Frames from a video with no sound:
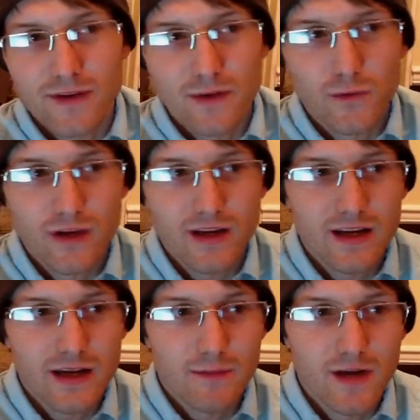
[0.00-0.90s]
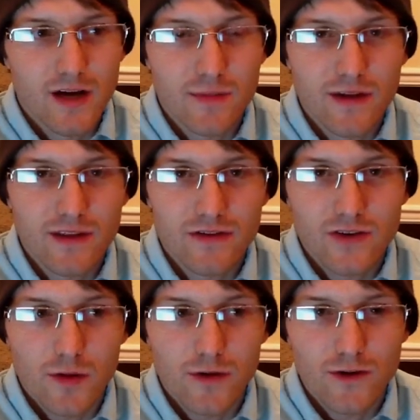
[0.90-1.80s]
and we met up at the
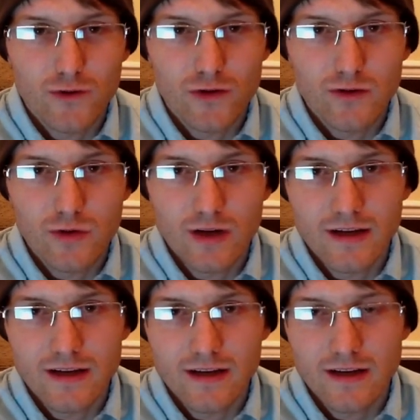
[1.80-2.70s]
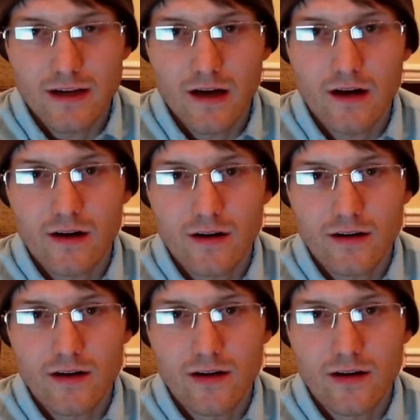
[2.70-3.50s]
Starbucks once a week and got our